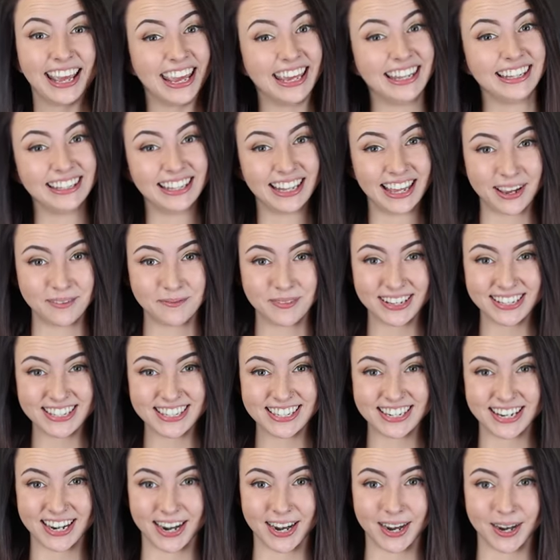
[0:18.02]
In
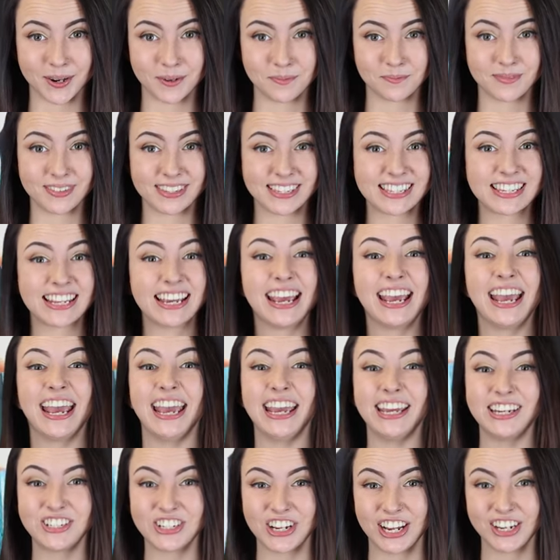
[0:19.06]
layman's terms,
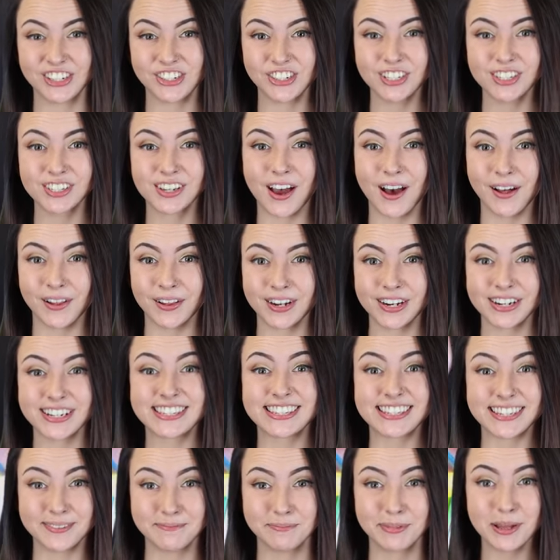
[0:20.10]
it changes colors
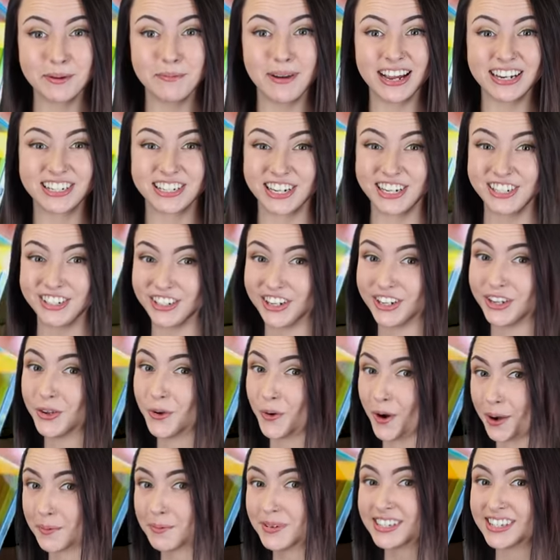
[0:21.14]
simply by changing
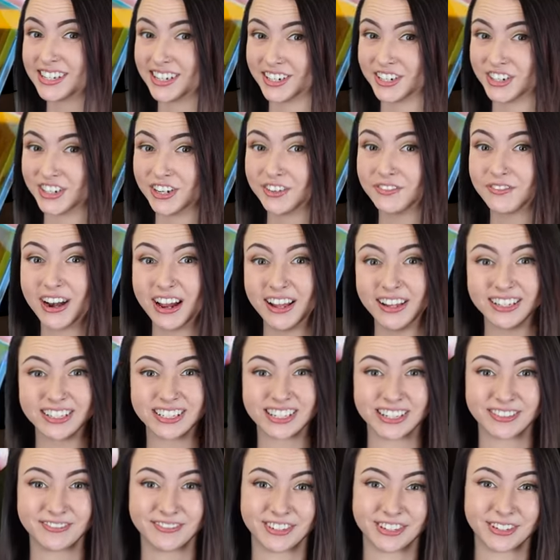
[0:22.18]
your position
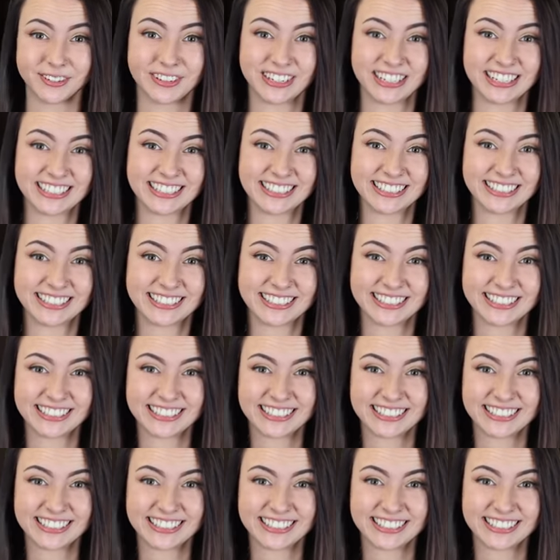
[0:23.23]
relative to it.